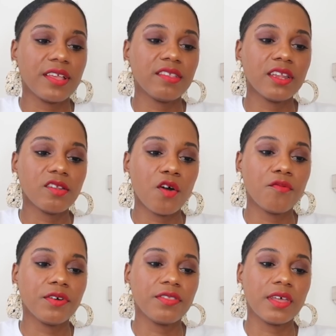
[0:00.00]
they sent
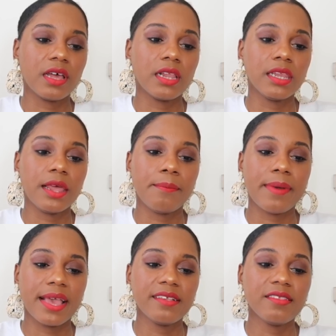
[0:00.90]
over the La
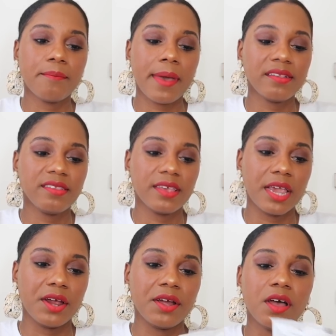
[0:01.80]
Base
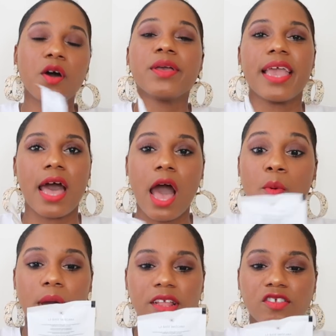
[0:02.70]
mascara. Oh yeah, I
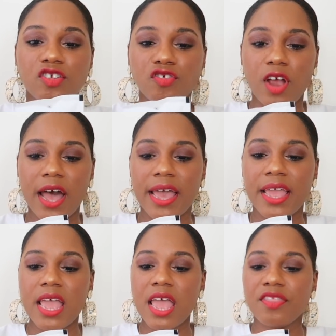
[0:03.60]
wanted to
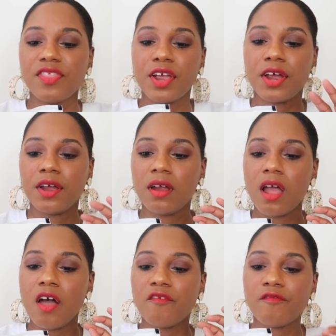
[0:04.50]
try their
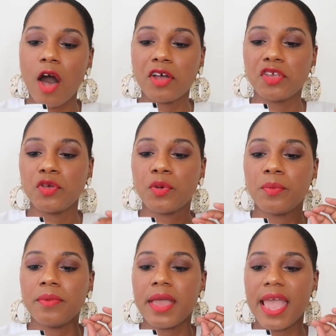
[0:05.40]

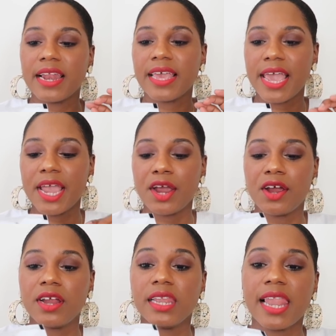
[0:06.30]
volume and
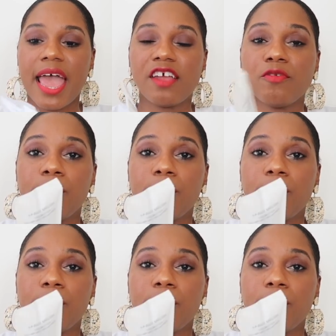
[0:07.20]
care lash